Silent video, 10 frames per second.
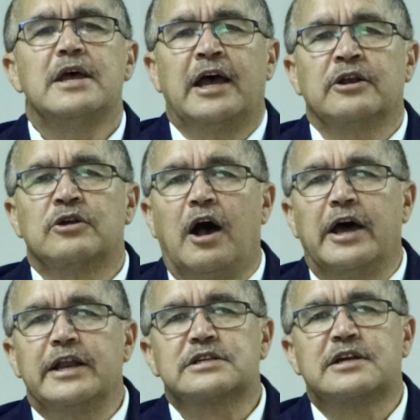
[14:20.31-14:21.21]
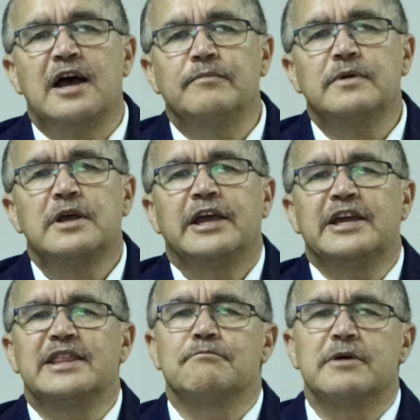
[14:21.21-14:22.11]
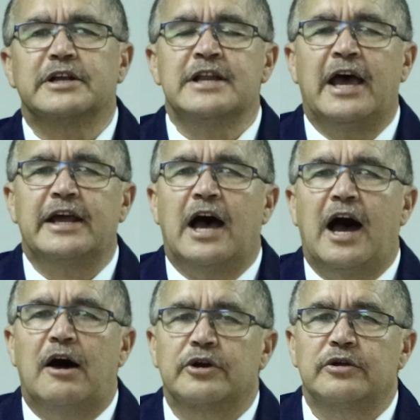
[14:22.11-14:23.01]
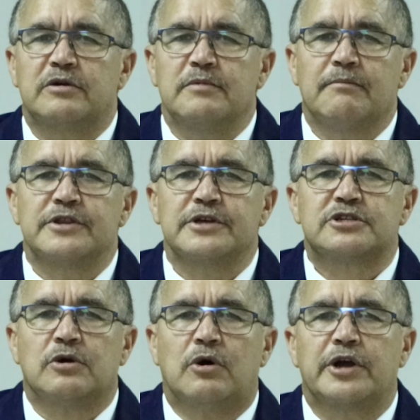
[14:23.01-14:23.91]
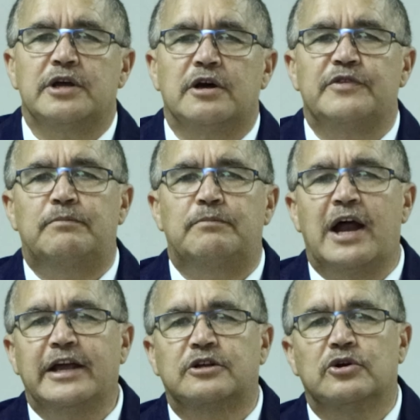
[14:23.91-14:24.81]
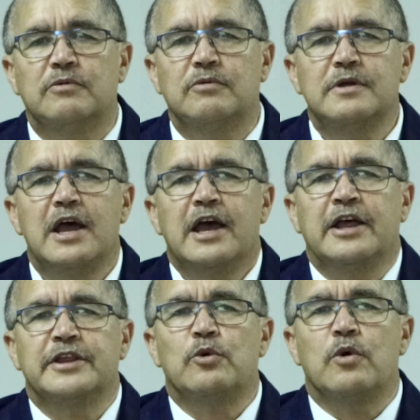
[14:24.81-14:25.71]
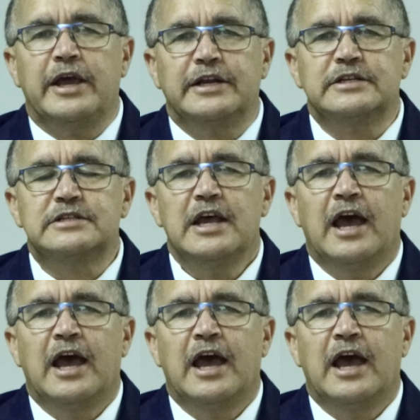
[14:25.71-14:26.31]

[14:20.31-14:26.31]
And God has come in the midnight hour. You remember the story of the bridegroom, and they waited